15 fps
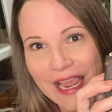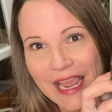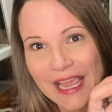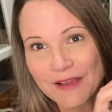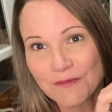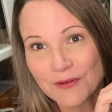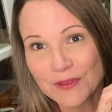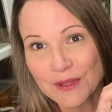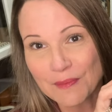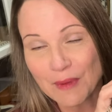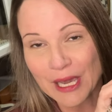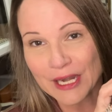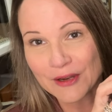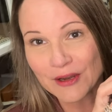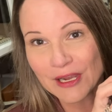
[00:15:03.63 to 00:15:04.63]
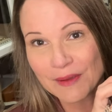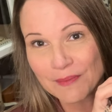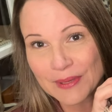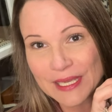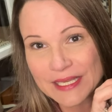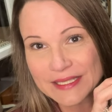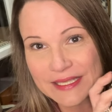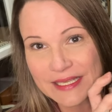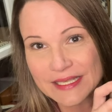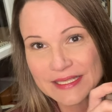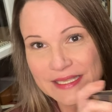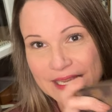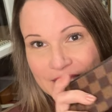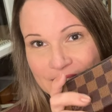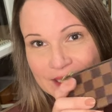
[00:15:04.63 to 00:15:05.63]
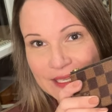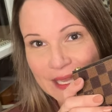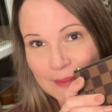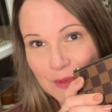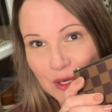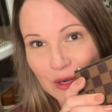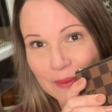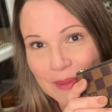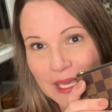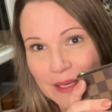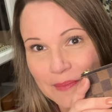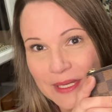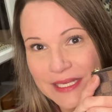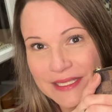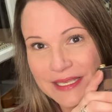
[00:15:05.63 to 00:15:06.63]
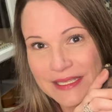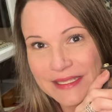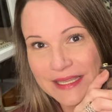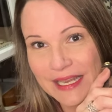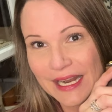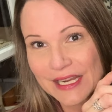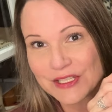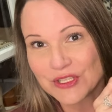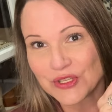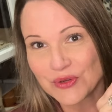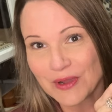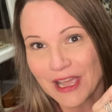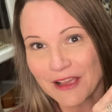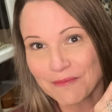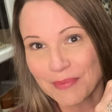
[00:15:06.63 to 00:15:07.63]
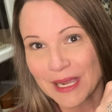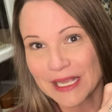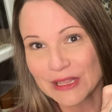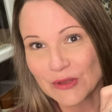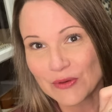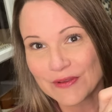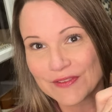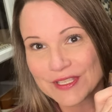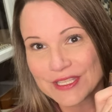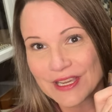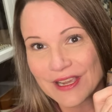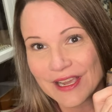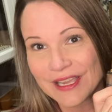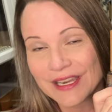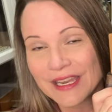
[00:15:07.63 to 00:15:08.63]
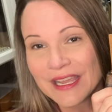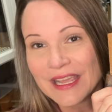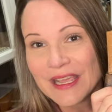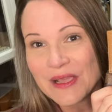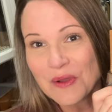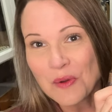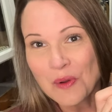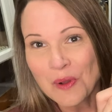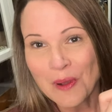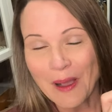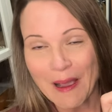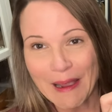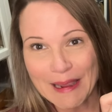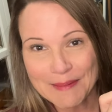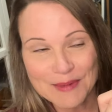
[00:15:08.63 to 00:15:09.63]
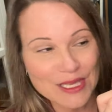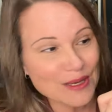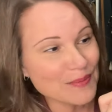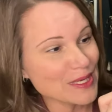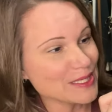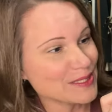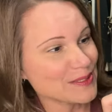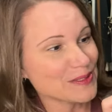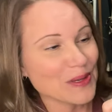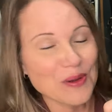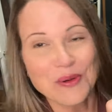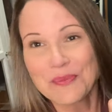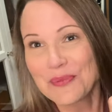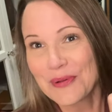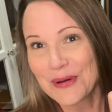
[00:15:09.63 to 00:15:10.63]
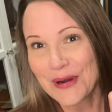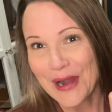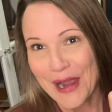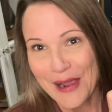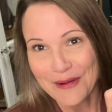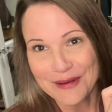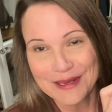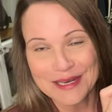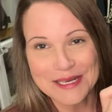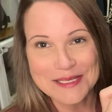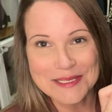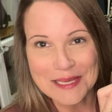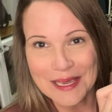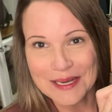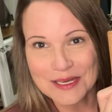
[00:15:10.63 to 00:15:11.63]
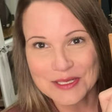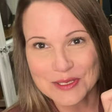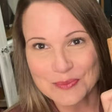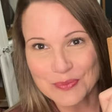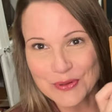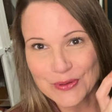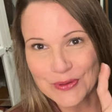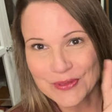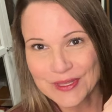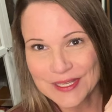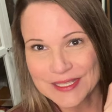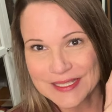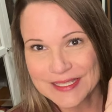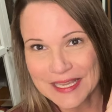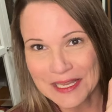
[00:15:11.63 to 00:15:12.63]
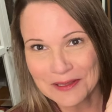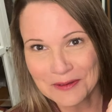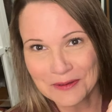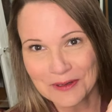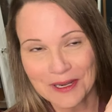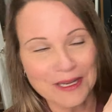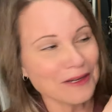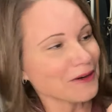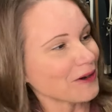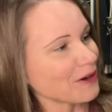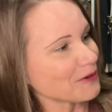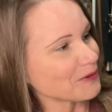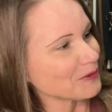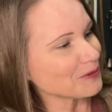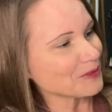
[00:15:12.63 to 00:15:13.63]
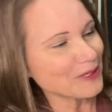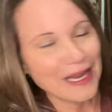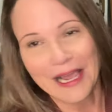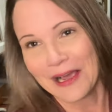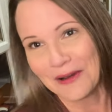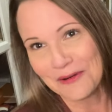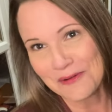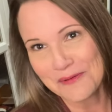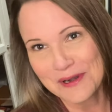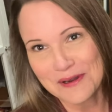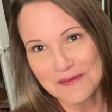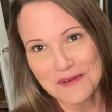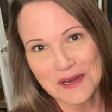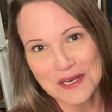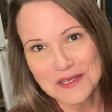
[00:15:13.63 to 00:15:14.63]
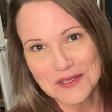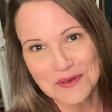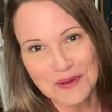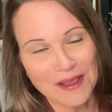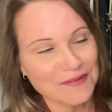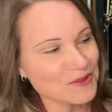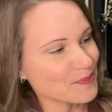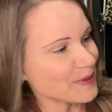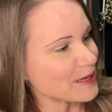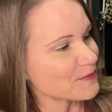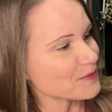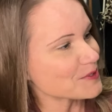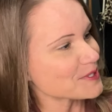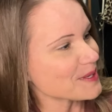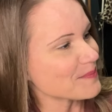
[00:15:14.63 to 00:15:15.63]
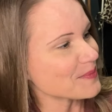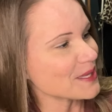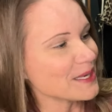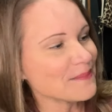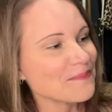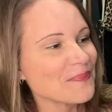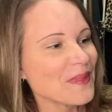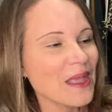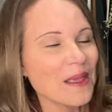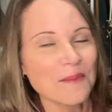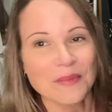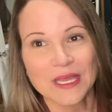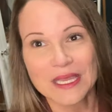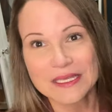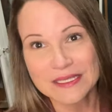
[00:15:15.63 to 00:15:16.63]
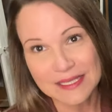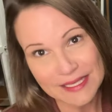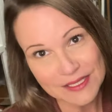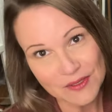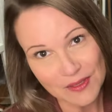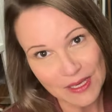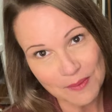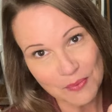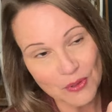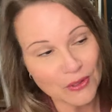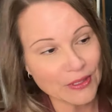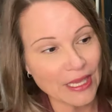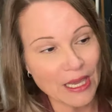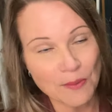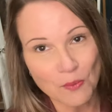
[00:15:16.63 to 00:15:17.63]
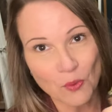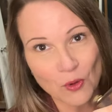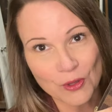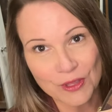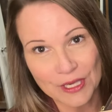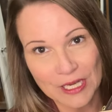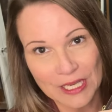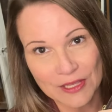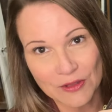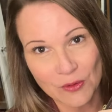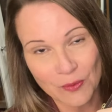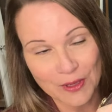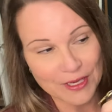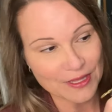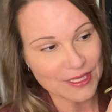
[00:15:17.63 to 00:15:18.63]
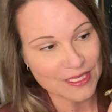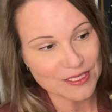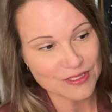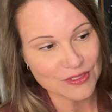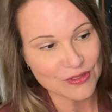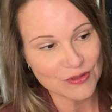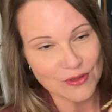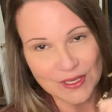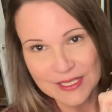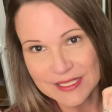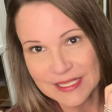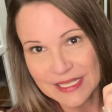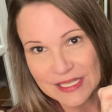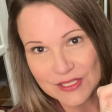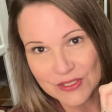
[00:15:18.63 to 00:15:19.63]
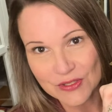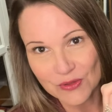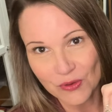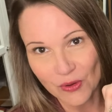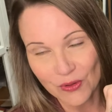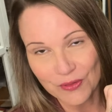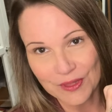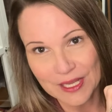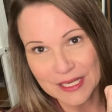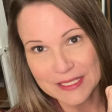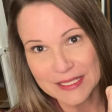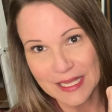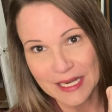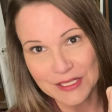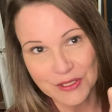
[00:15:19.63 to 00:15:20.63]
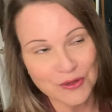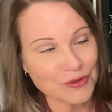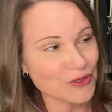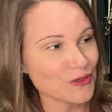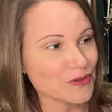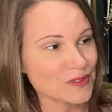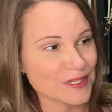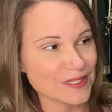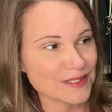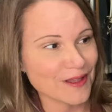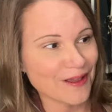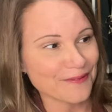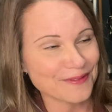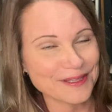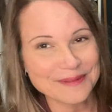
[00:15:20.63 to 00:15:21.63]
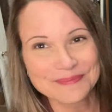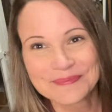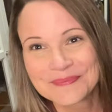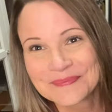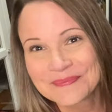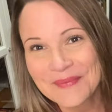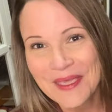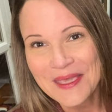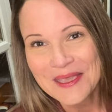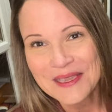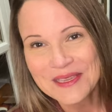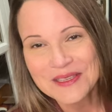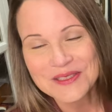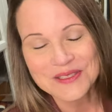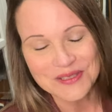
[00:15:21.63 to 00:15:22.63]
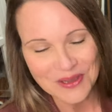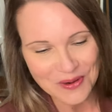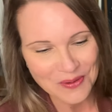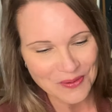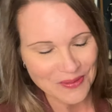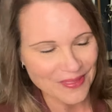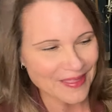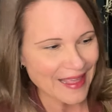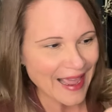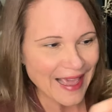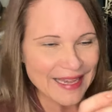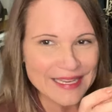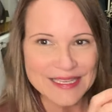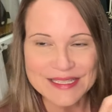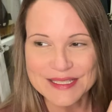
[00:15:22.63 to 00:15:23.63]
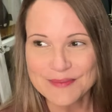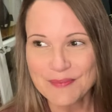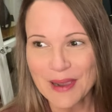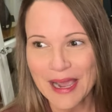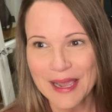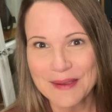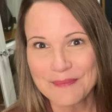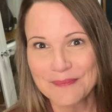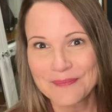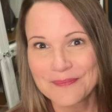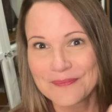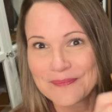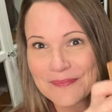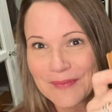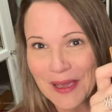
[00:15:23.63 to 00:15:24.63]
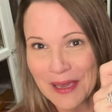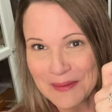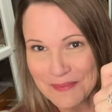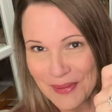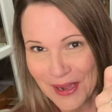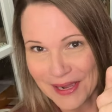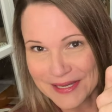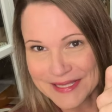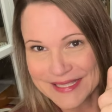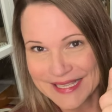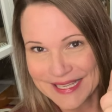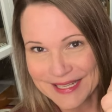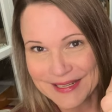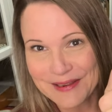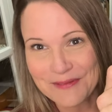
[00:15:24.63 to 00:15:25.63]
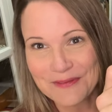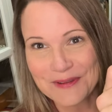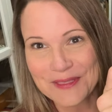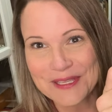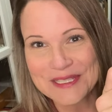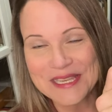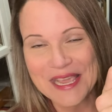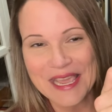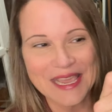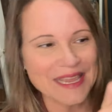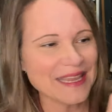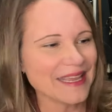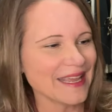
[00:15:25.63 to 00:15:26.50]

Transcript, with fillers: And for the monogram pieces and the Damier Ebene pieces that I do have by Louis Vuitton, I'm going to be so proud and excited to pull the St. Laurent card holder out whenever I do have to pay for something because this will get pulled out more than either one of these two because these two hold things that I don't use as often. So that is my unboxing for the day.